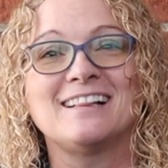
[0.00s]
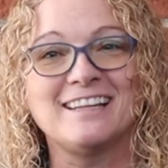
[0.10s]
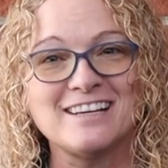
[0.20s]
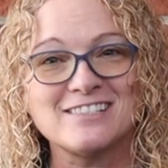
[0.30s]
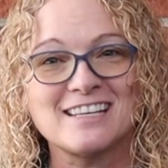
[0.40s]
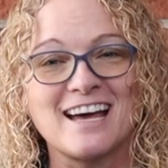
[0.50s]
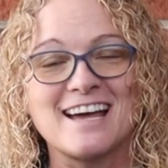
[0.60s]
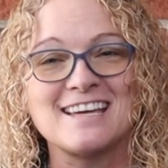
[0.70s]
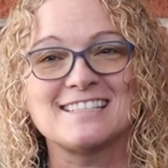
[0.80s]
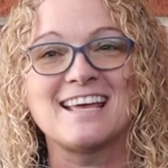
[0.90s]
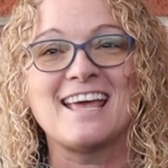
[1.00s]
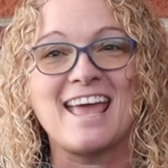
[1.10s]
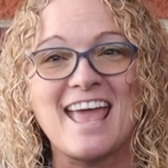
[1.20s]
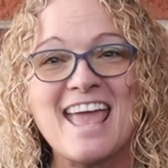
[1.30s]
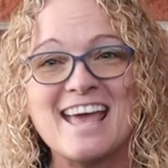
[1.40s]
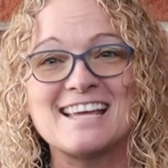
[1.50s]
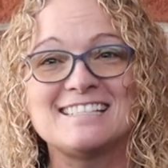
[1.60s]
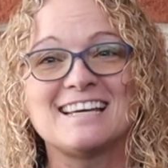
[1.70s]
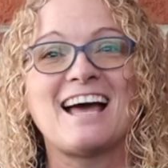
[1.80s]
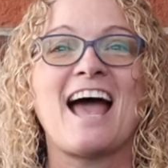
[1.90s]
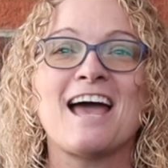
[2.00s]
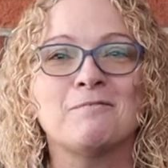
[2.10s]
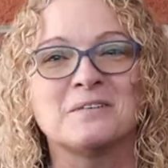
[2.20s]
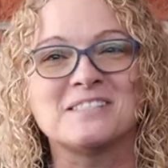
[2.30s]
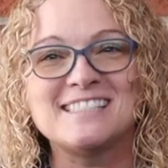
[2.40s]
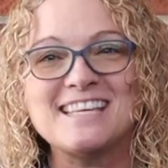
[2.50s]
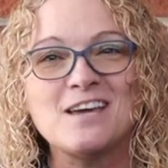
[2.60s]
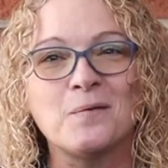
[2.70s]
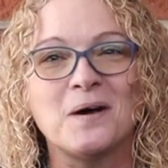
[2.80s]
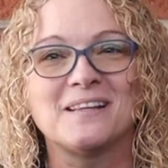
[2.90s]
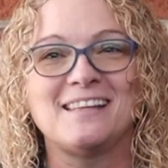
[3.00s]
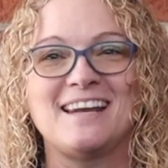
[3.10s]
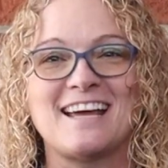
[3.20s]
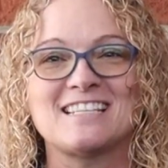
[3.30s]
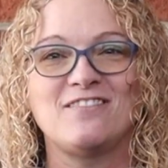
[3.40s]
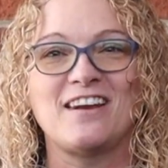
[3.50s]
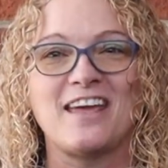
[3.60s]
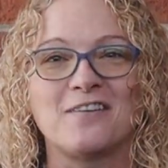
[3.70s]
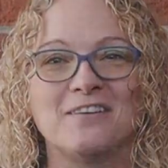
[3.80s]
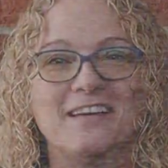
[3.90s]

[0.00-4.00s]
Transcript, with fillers: clear skies, and I will see you all in the next video.